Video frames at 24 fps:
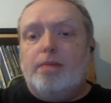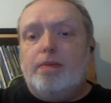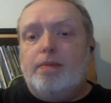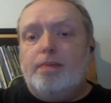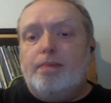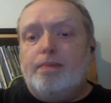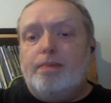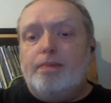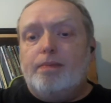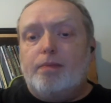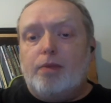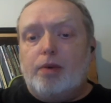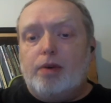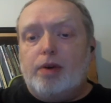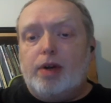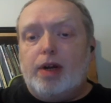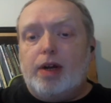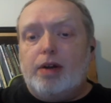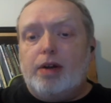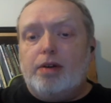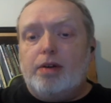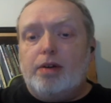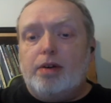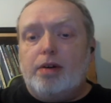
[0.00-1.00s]
more down
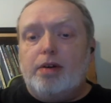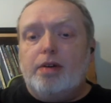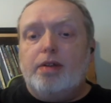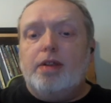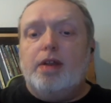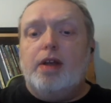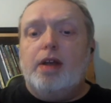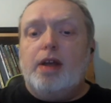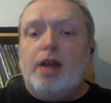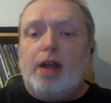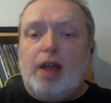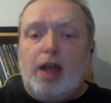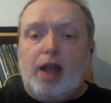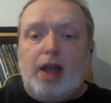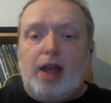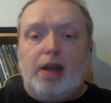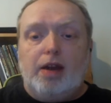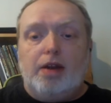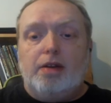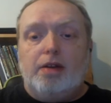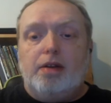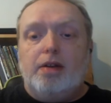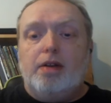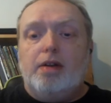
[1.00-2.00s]
to earth,
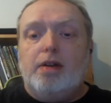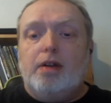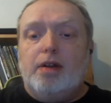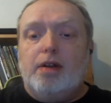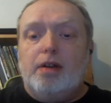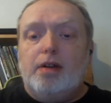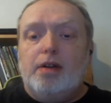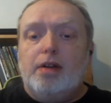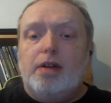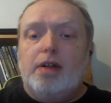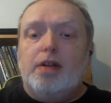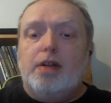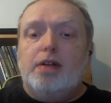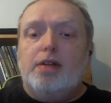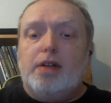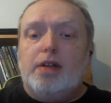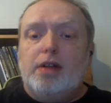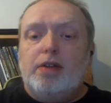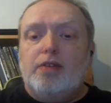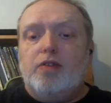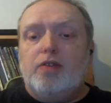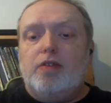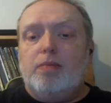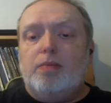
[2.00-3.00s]
and
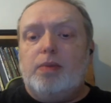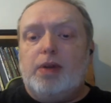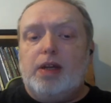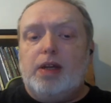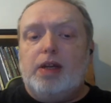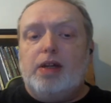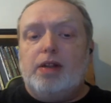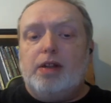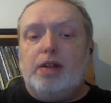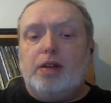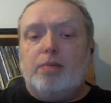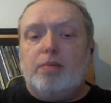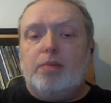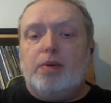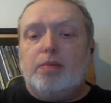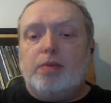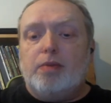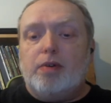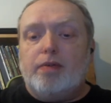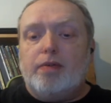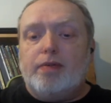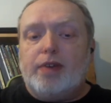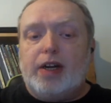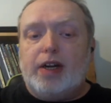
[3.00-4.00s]
tends to be a little bit more
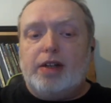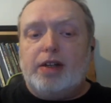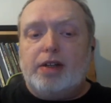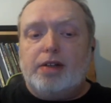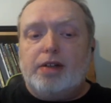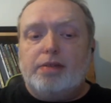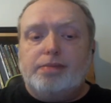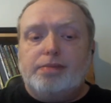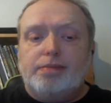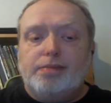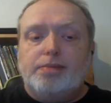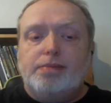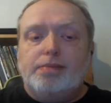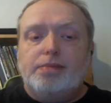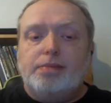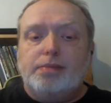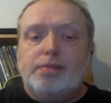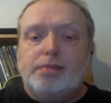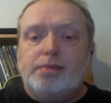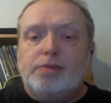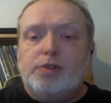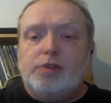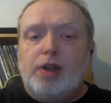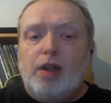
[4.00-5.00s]
violent.
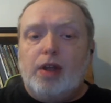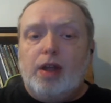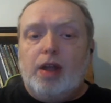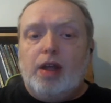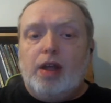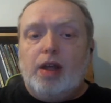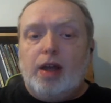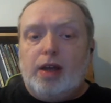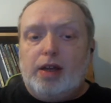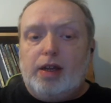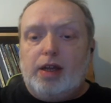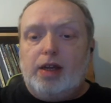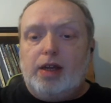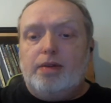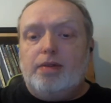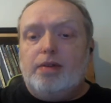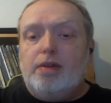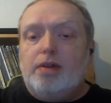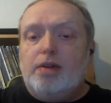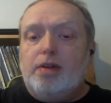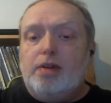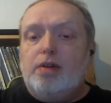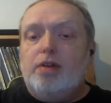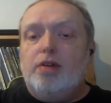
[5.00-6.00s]
Again,
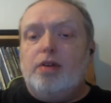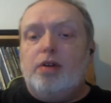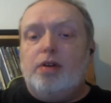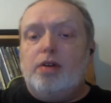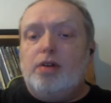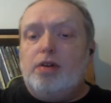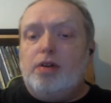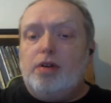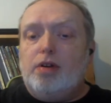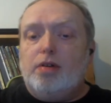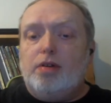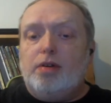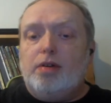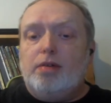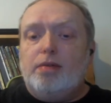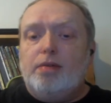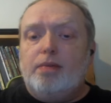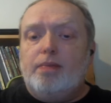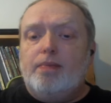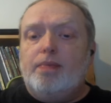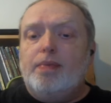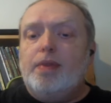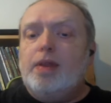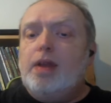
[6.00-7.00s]
you can do your own,
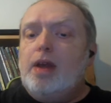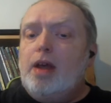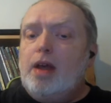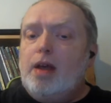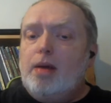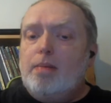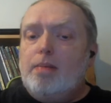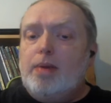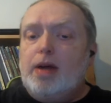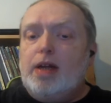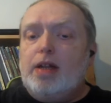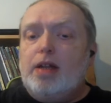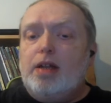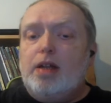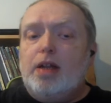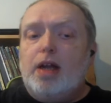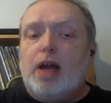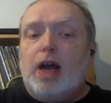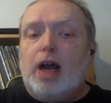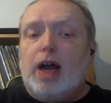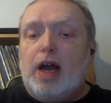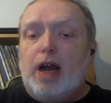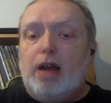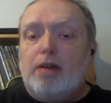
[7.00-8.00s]
but
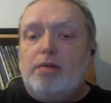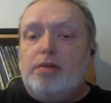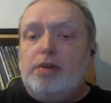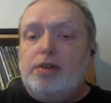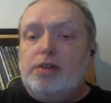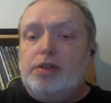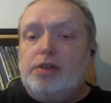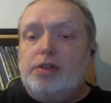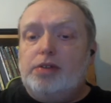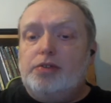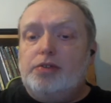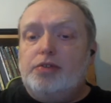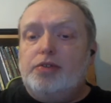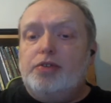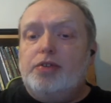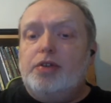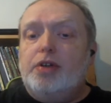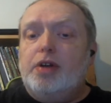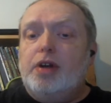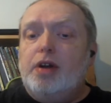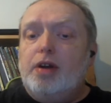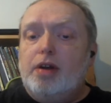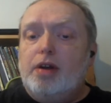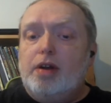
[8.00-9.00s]
I would use
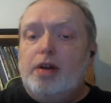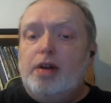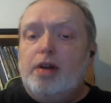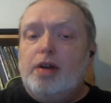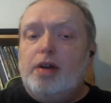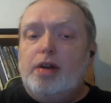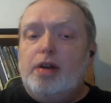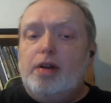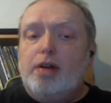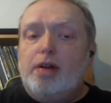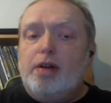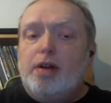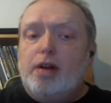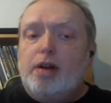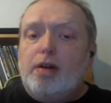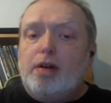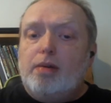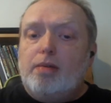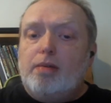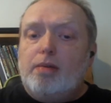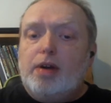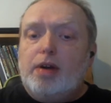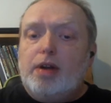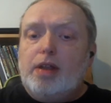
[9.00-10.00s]

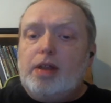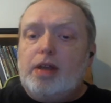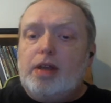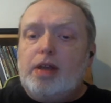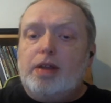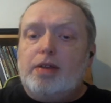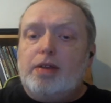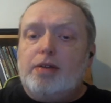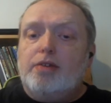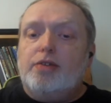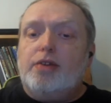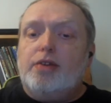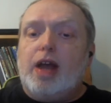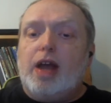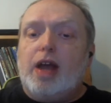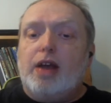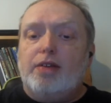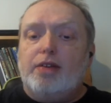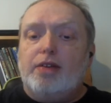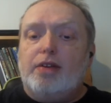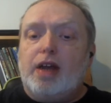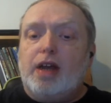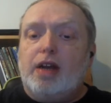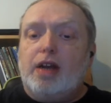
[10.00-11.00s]
one of the others as
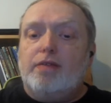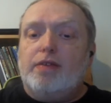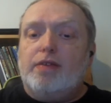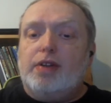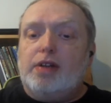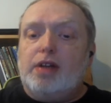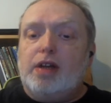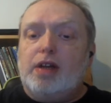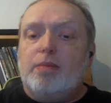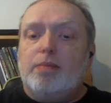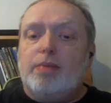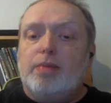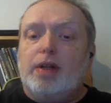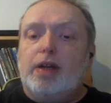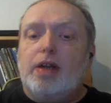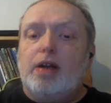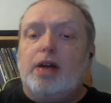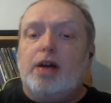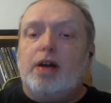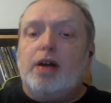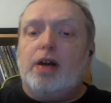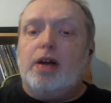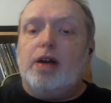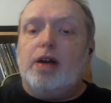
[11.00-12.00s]
kind of a template
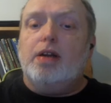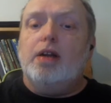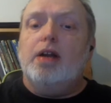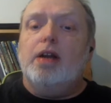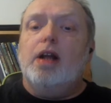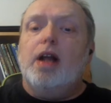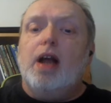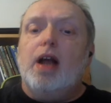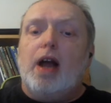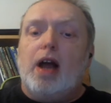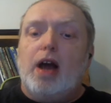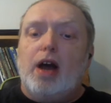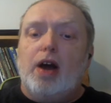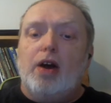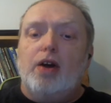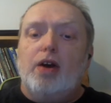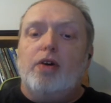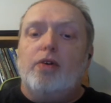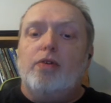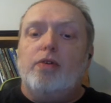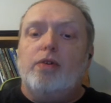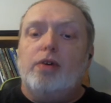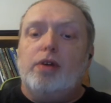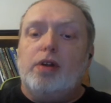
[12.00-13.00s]
on
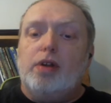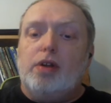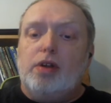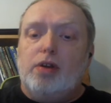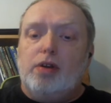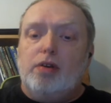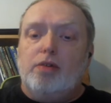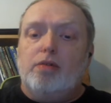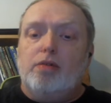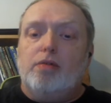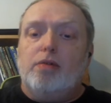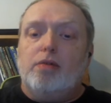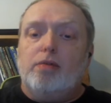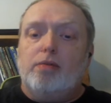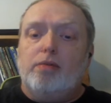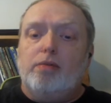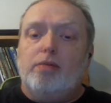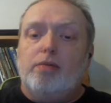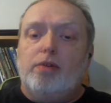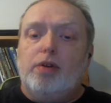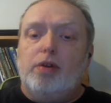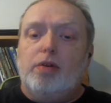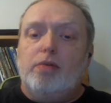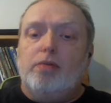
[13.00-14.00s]
how you
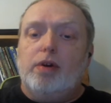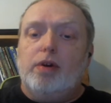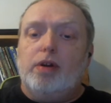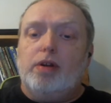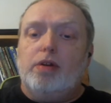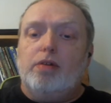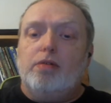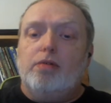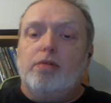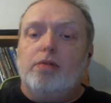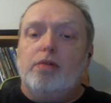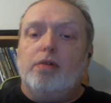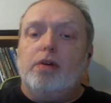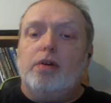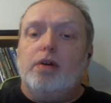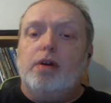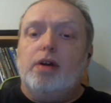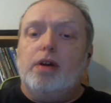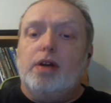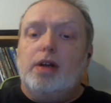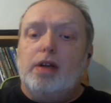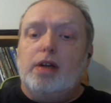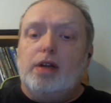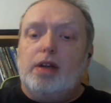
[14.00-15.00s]
want your
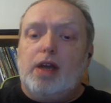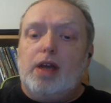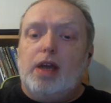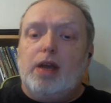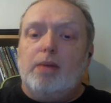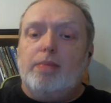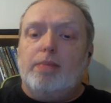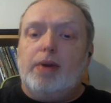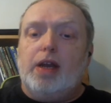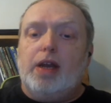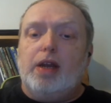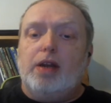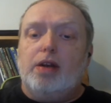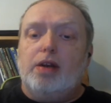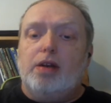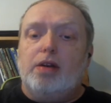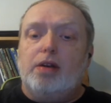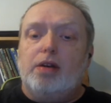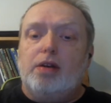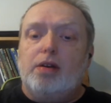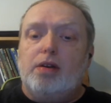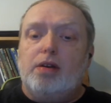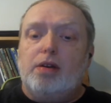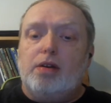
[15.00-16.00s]
campaign
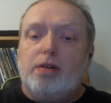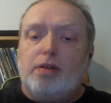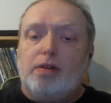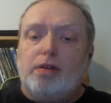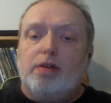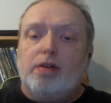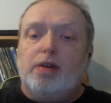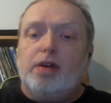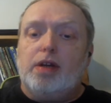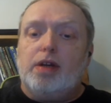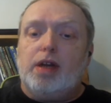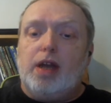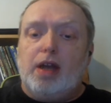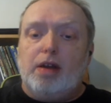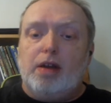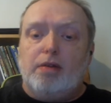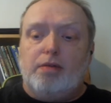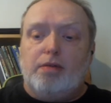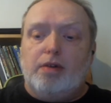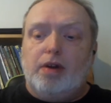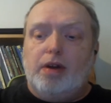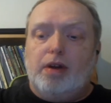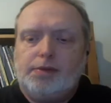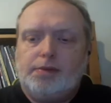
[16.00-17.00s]
to look and
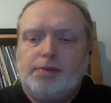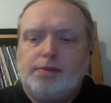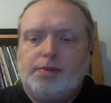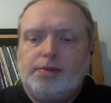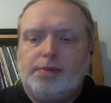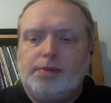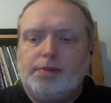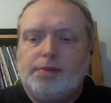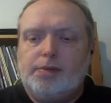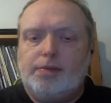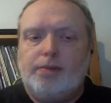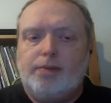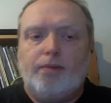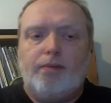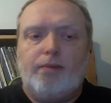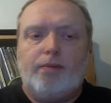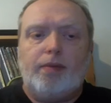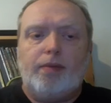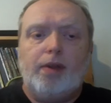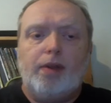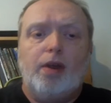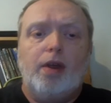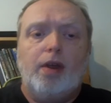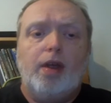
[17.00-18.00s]
run.
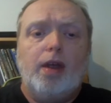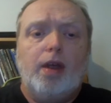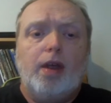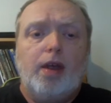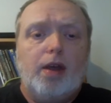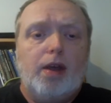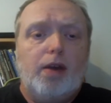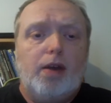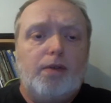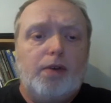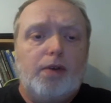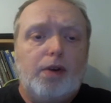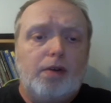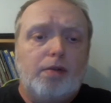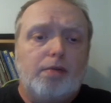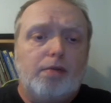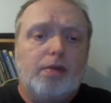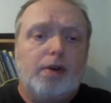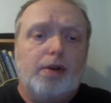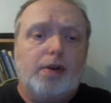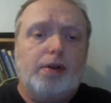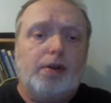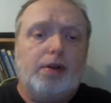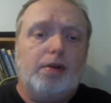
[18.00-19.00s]
If you're going to
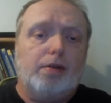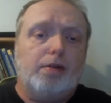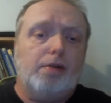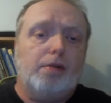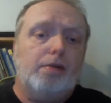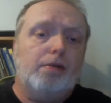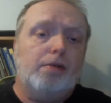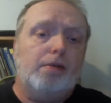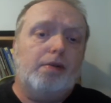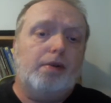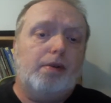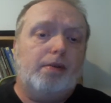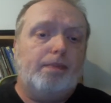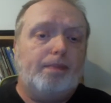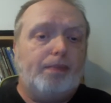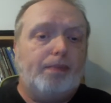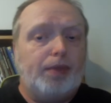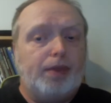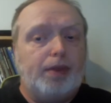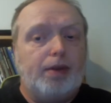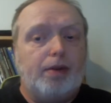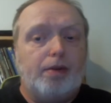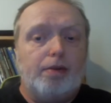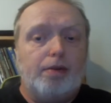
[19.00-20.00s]
run your own
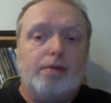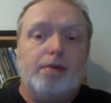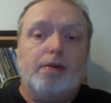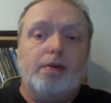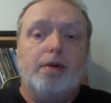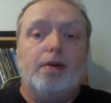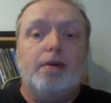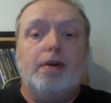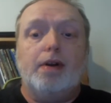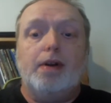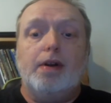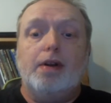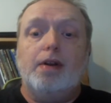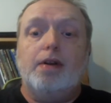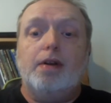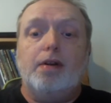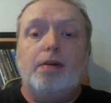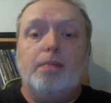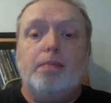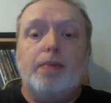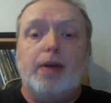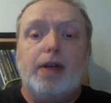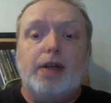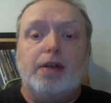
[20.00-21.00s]
or an
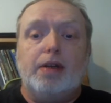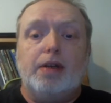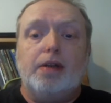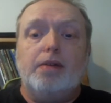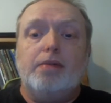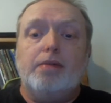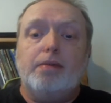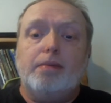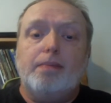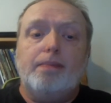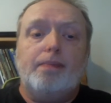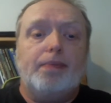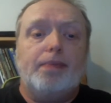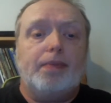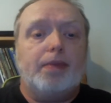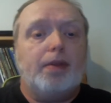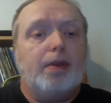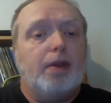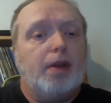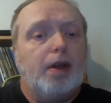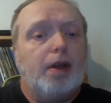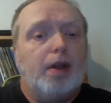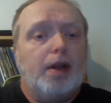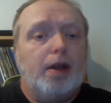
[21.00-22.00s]
independent
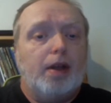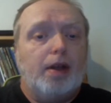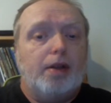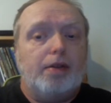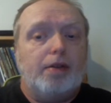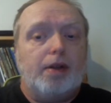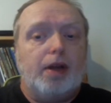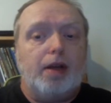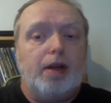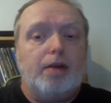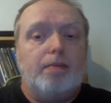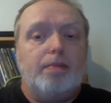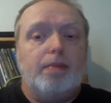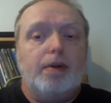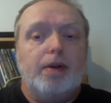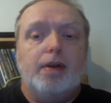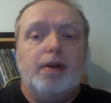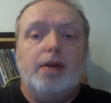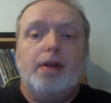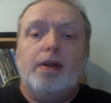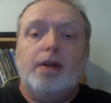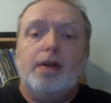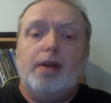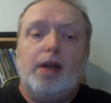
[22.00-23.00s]
type
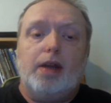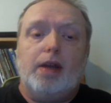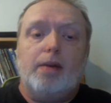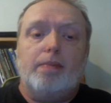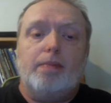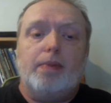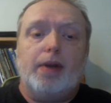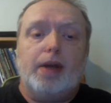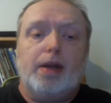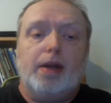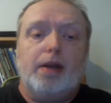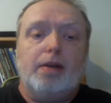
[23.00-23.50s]
campaign,